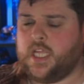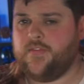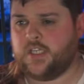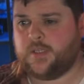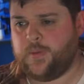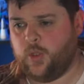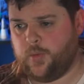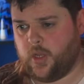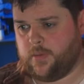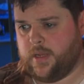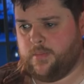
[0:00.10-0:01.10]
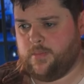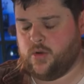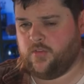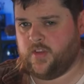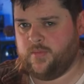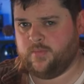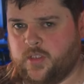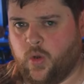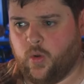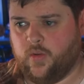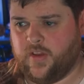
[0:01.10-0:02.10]
Steven Spielberg made a movie,
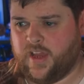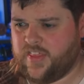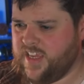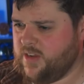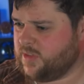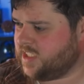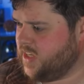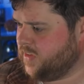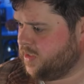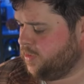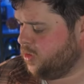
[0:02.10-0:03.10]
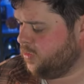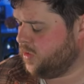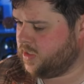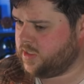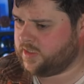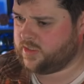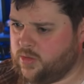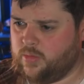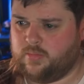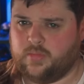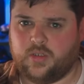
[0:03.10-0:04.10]
sort of. I think it was Steven Spielberg.
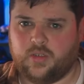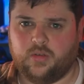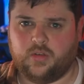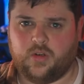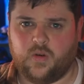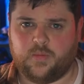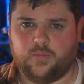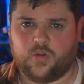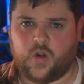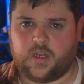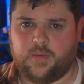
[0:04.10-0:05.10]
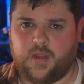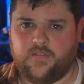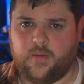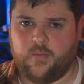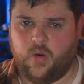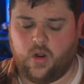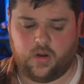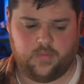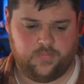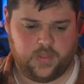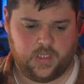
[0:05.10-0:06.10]
Correct me if I'm wrong.